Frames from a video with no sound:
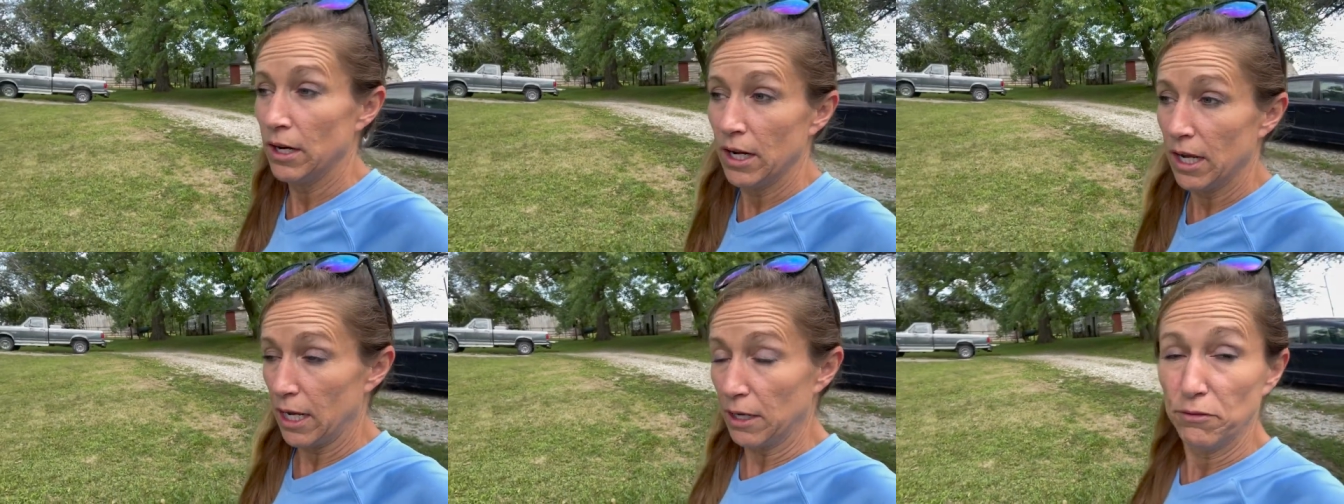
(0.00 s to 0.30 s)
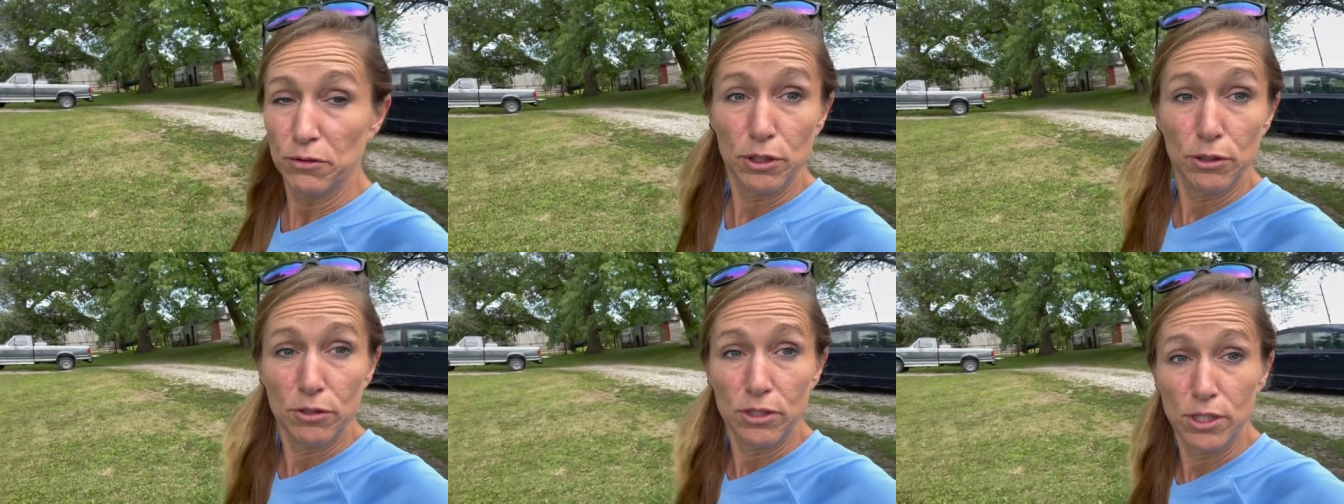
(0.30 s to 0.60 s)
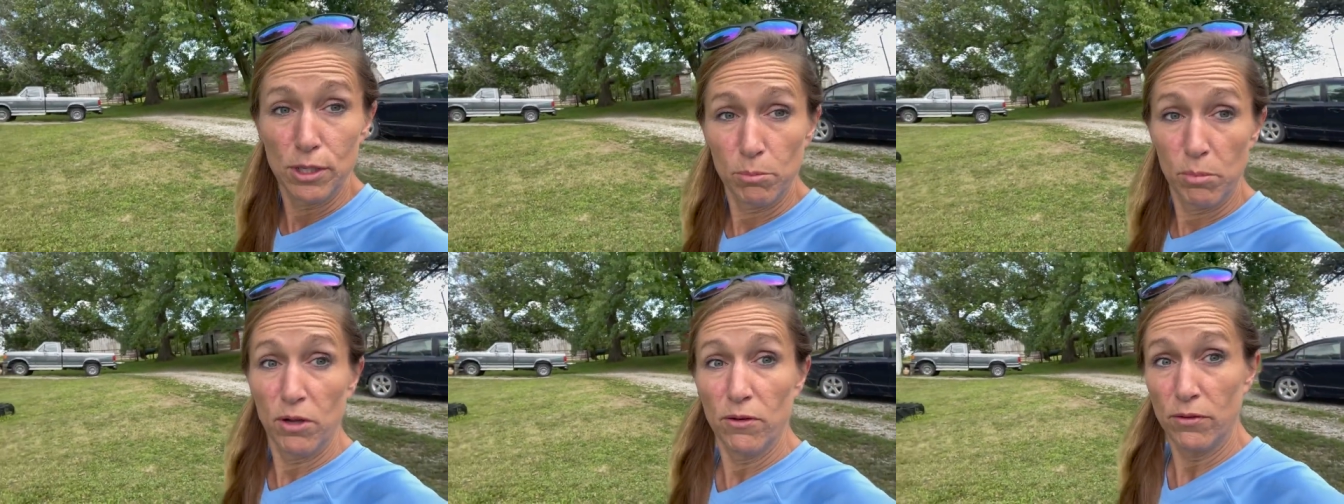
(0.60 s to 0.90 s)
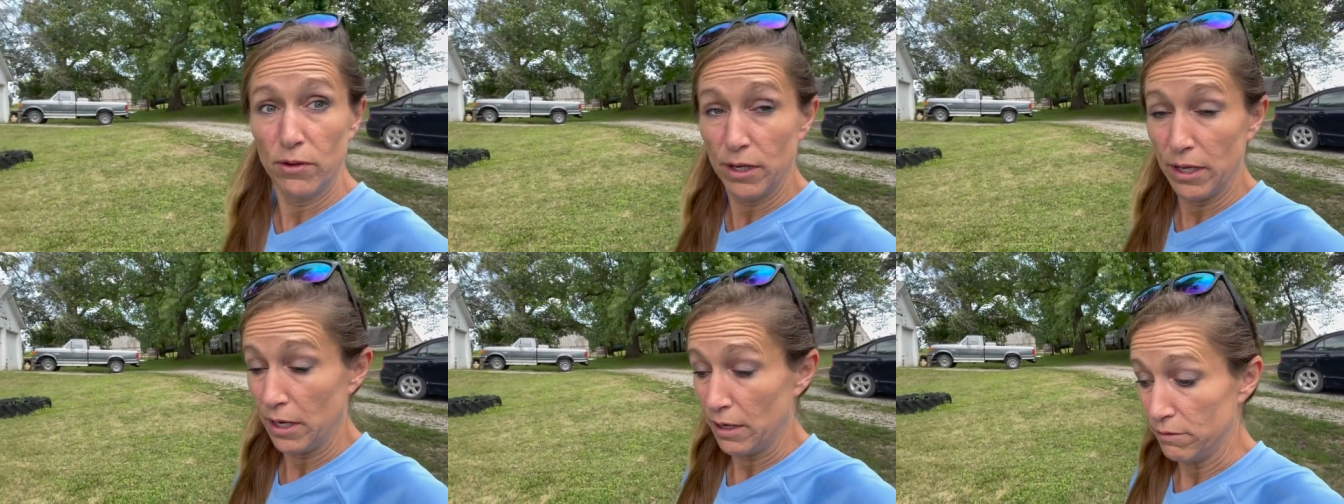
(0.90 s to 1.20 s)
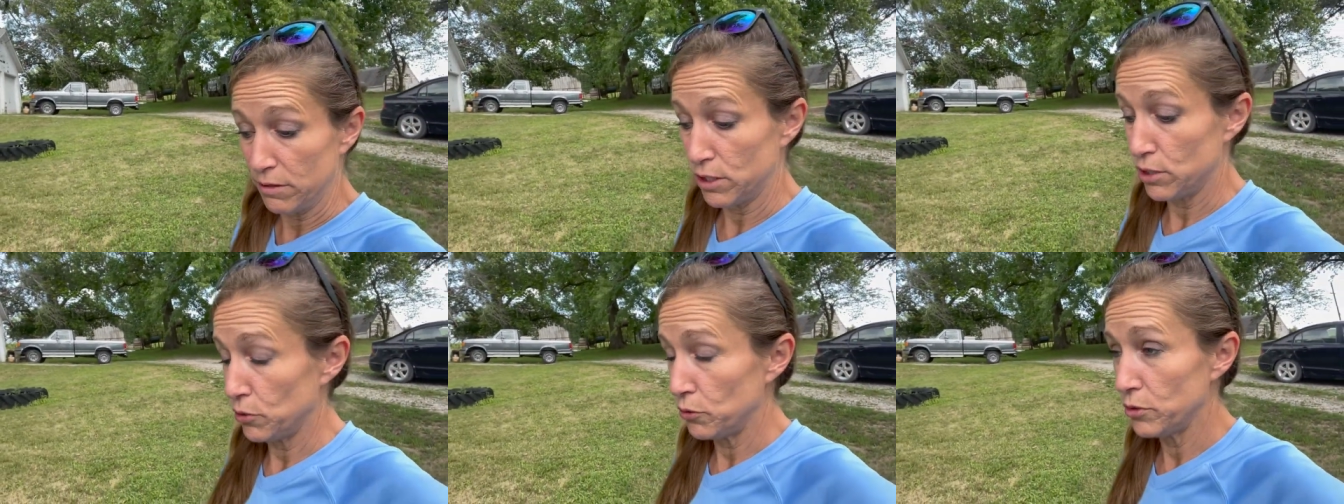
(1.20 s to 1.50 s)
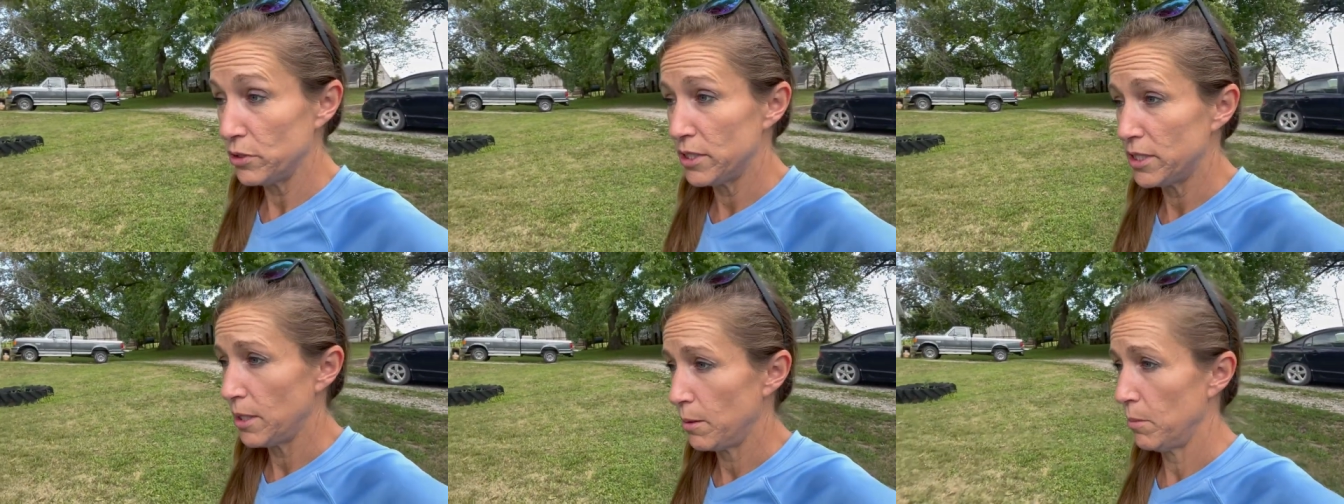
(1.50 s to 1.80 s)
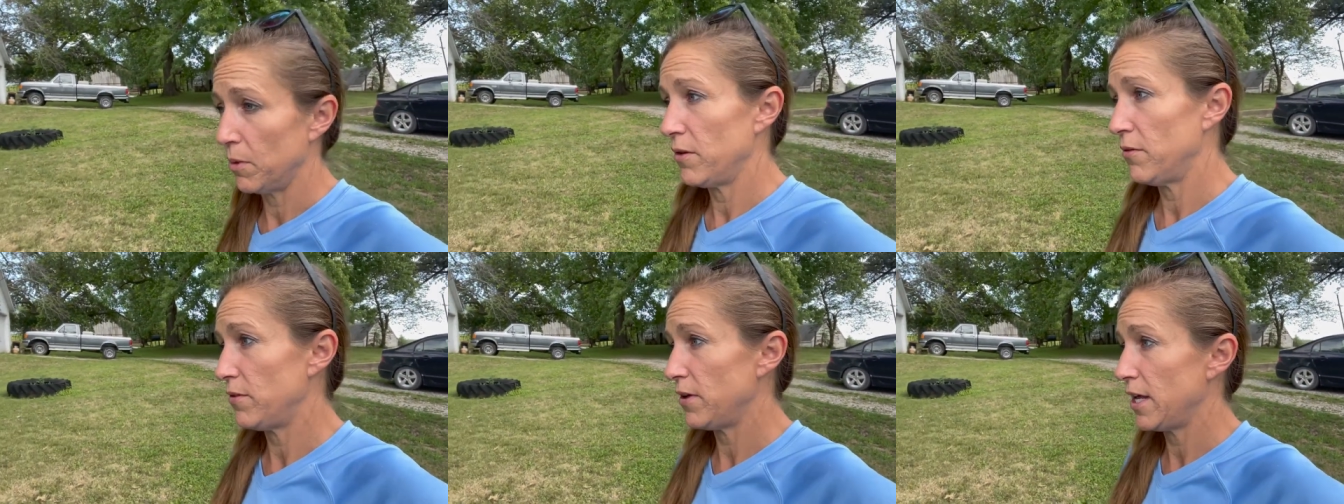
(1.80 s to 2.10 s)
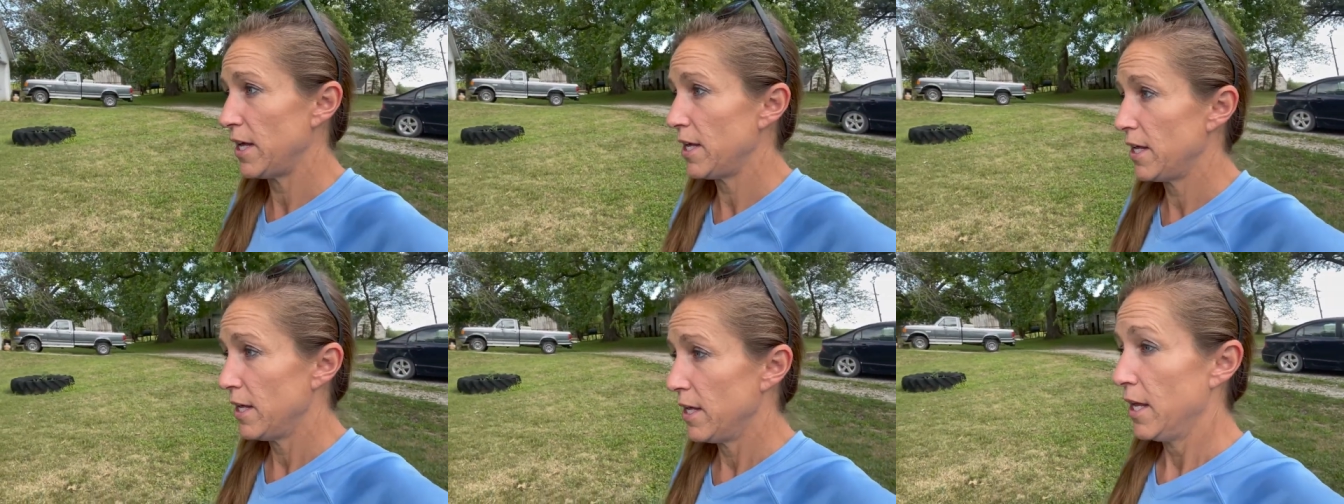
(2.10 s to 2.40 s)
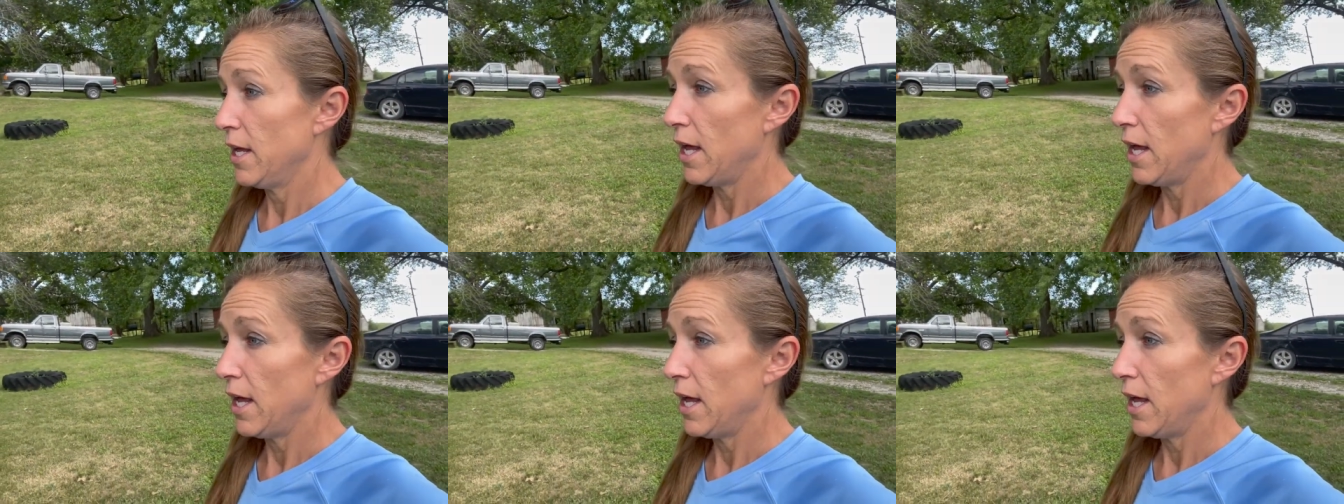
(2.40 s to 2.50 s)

I've used some of it, I've sold some of it.